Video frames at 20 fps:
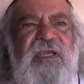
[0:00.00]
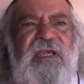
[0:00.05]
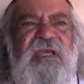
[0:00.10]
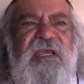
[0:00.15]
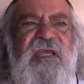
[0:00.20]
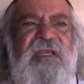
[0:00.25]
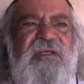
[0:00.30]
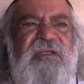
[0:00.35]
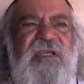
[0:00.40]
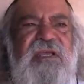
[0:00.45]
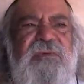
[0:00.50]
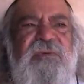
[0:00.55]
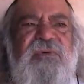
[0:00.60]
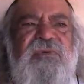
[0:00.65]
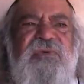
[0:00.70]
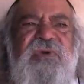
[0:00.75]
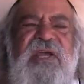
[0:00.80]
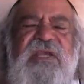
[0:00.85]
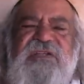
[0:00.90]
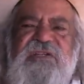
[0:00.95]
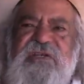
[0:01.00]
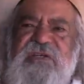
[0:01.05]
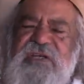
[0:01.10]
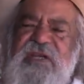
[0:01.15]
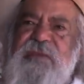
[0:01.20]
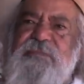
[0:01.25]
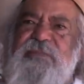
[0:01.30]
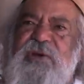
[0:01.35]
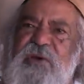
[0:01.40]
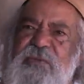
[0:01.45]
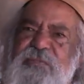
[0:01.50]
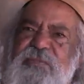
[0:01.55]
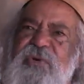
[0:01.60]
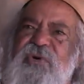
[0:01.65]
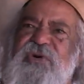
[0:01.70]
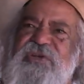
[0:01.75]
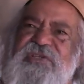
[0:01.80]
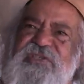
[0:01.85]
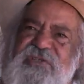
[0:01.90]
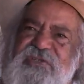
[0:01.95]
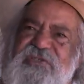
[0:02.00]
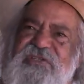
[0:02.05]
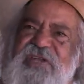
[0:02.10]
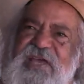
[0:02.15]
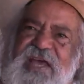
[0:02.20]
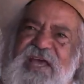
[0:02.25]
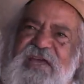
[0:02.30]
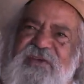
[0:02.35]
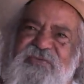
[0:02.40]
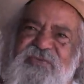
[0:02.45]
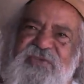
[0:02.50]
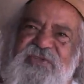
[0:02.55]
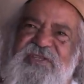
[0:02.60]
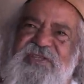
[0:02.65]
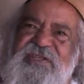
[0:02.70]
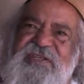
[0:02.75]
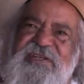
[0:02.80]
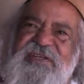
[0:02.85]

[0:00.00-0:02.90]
and they were ration depot points to start with,